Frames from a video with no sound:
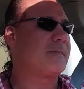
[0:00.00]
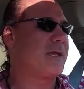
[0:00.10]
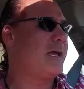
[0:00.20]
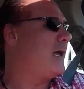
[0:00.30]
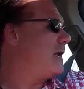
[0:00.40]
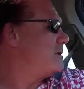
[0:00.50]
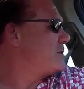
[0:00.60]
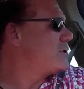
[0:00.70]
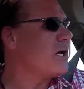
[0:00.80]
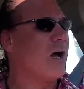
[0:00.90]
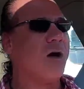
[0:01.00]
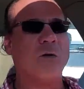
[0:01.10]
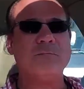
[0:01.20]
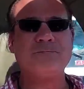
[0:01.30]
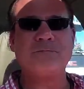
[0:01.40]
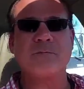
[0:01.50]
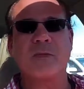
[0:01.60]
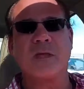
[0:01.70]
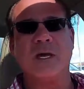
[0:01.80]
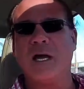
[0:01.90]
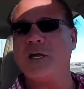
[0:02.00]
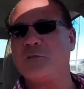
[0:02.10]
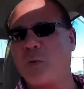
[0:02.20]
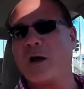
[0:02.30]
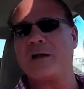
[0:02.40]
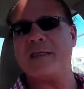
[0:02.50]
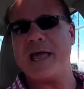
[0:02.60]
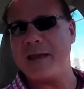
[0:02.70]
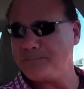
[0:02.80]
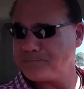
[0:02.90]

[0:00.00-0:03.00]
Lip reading: And so, as part of that,